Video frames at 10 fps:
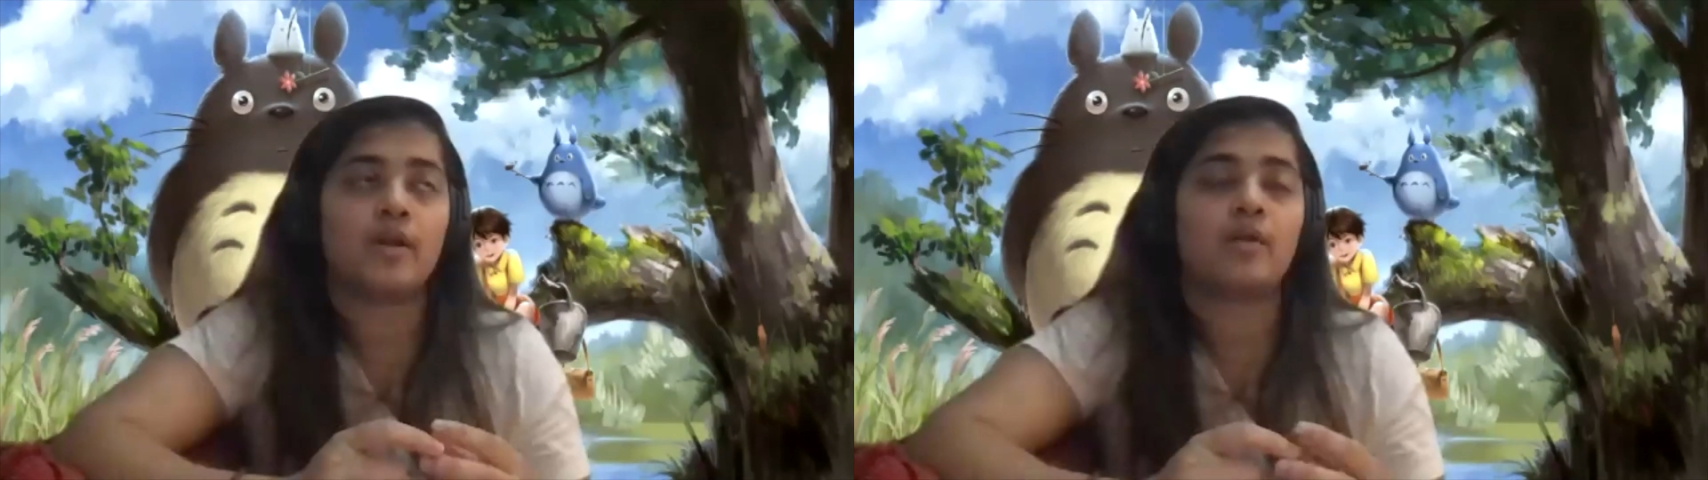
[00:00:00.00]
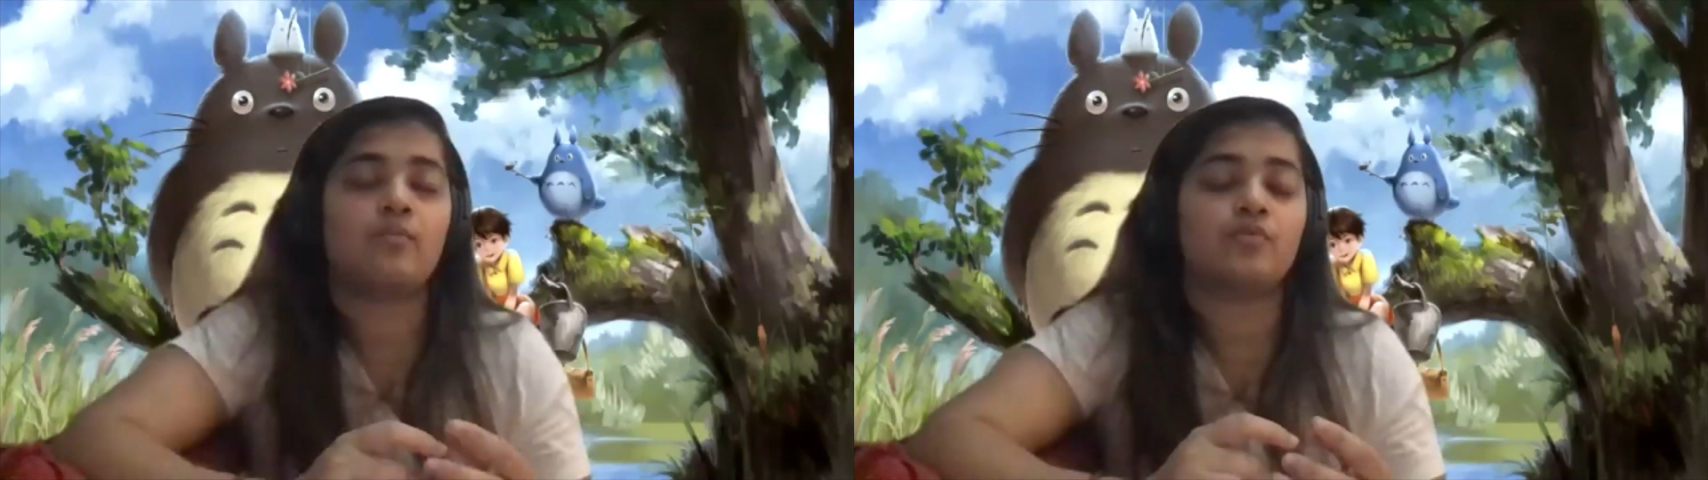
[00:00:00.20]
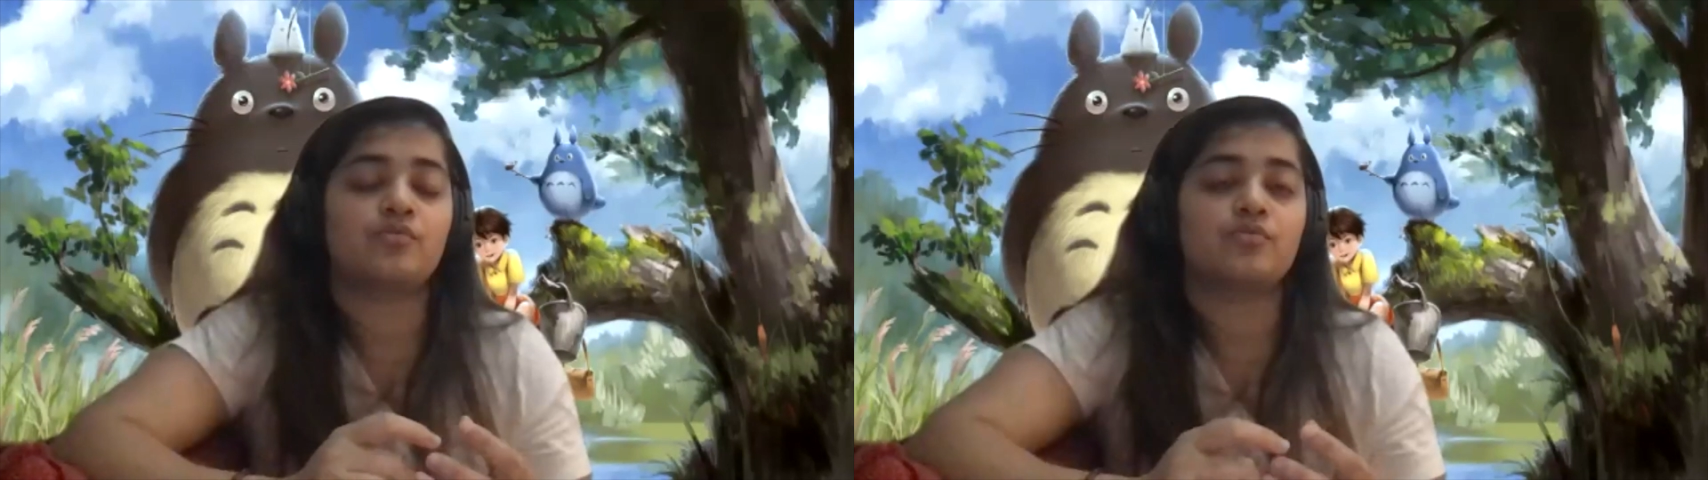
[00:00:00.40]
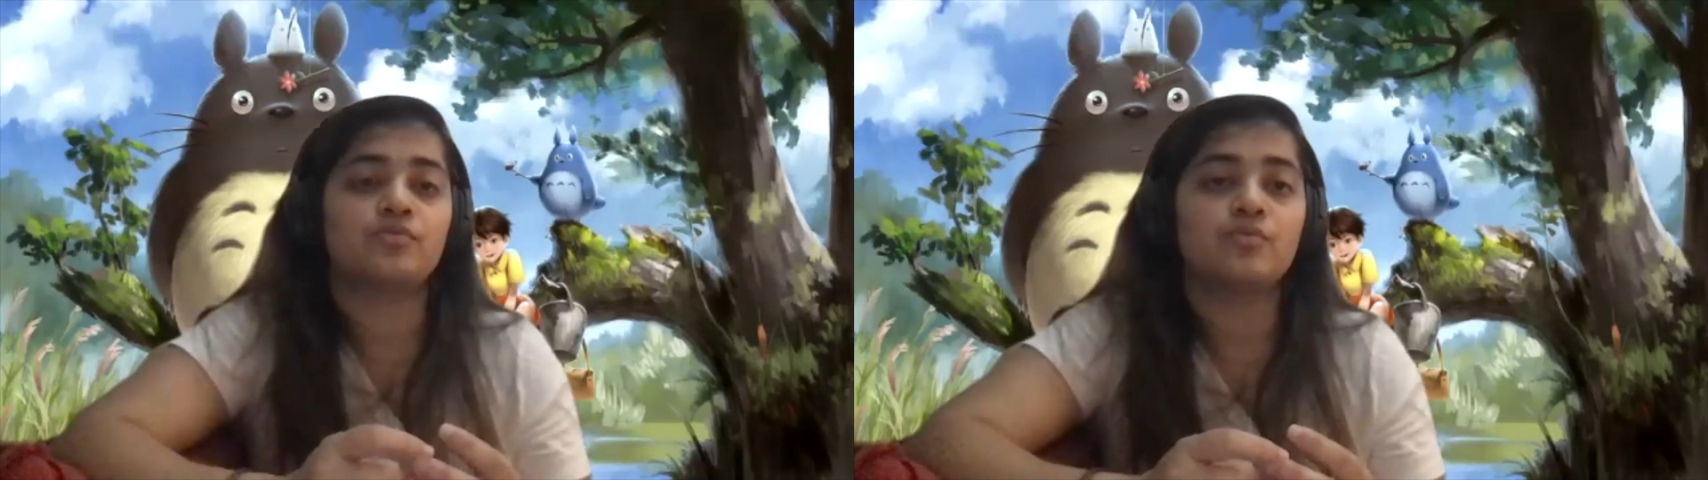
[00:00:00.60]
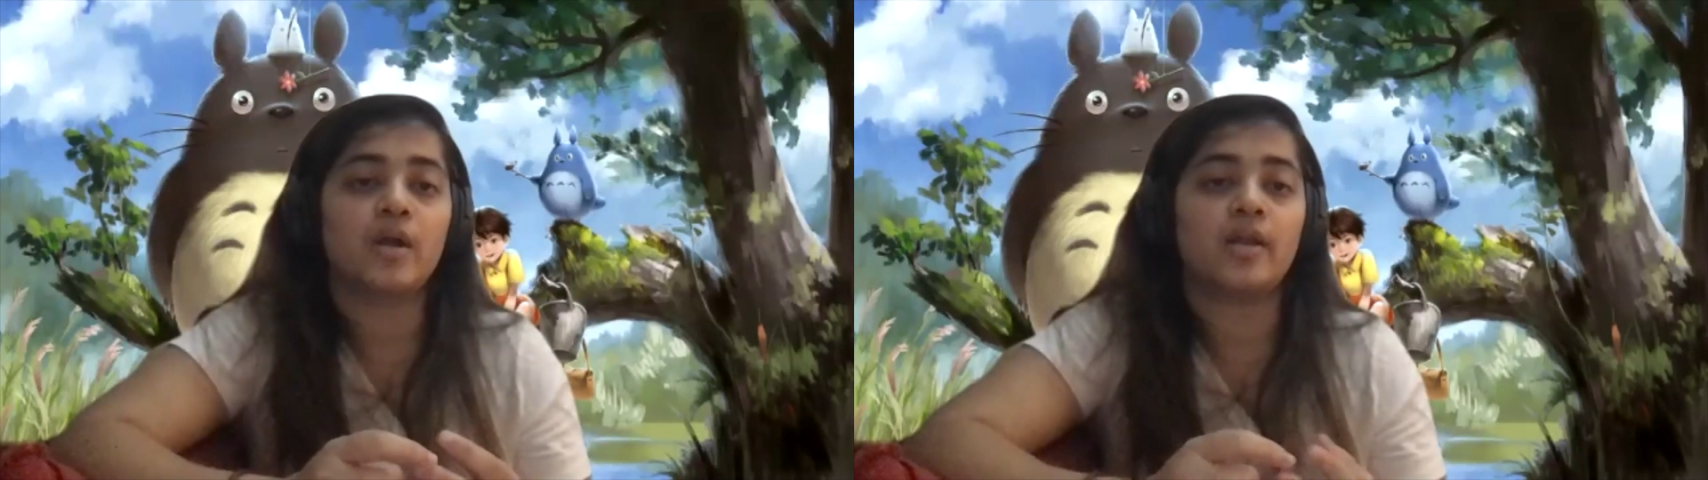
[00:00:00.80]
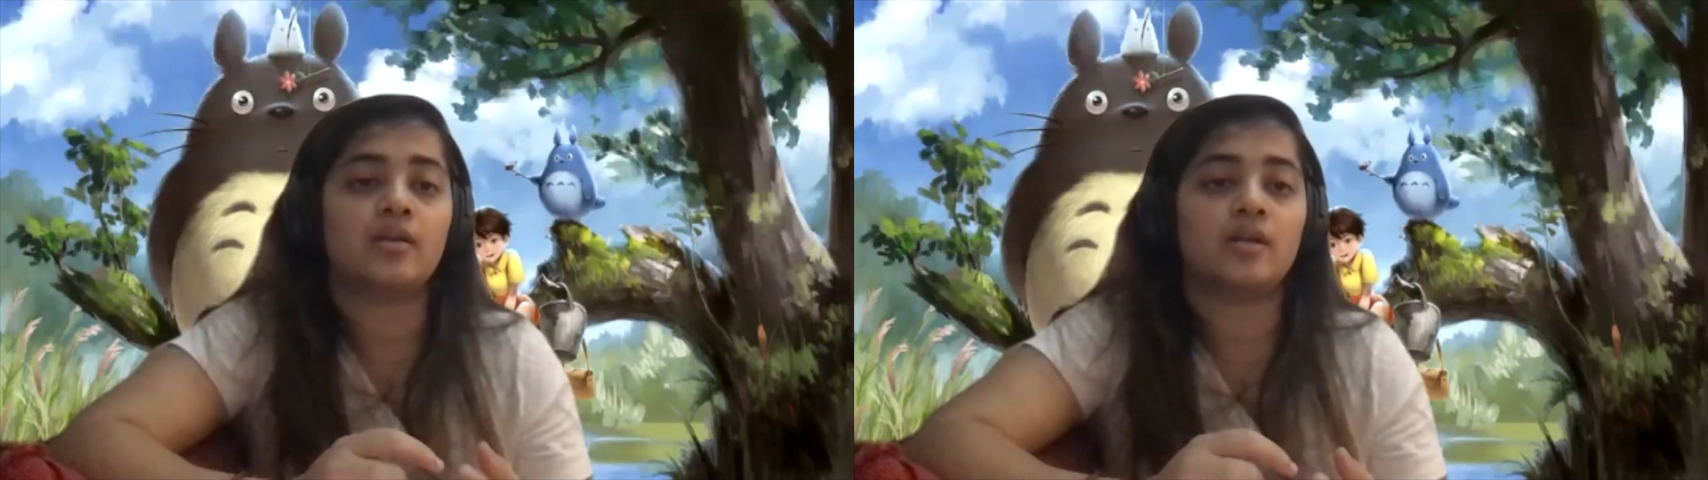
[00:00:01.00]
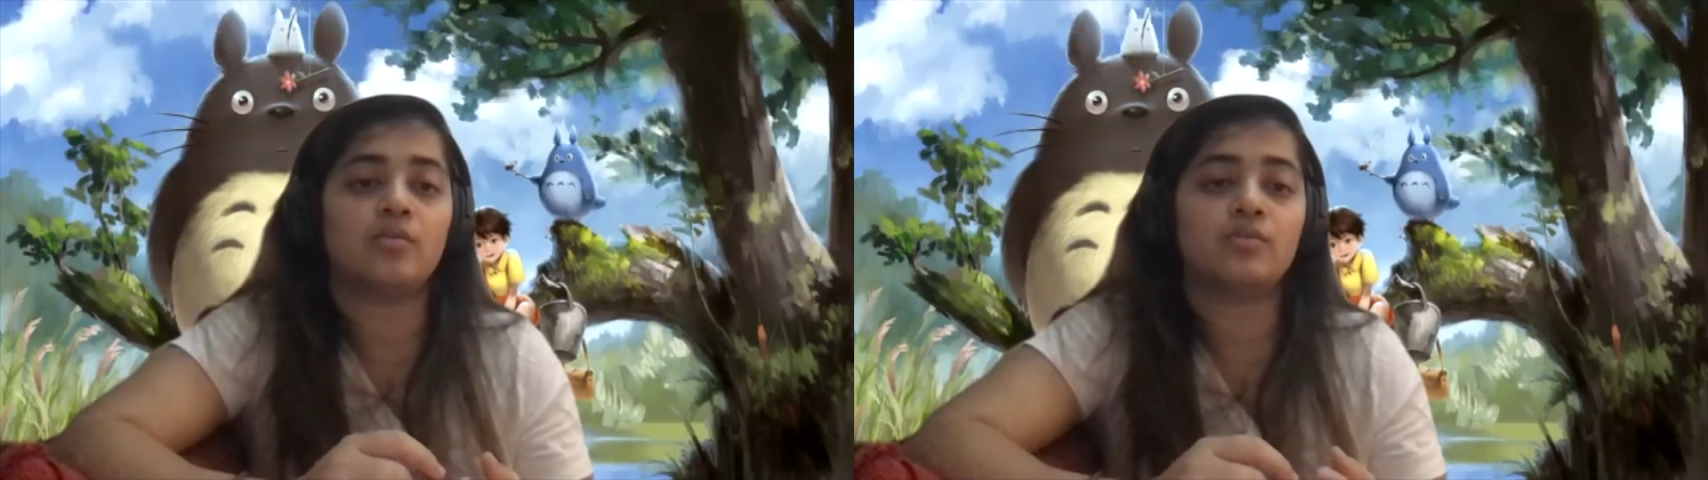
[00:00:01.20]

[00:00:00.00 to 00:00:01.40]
I want to do. And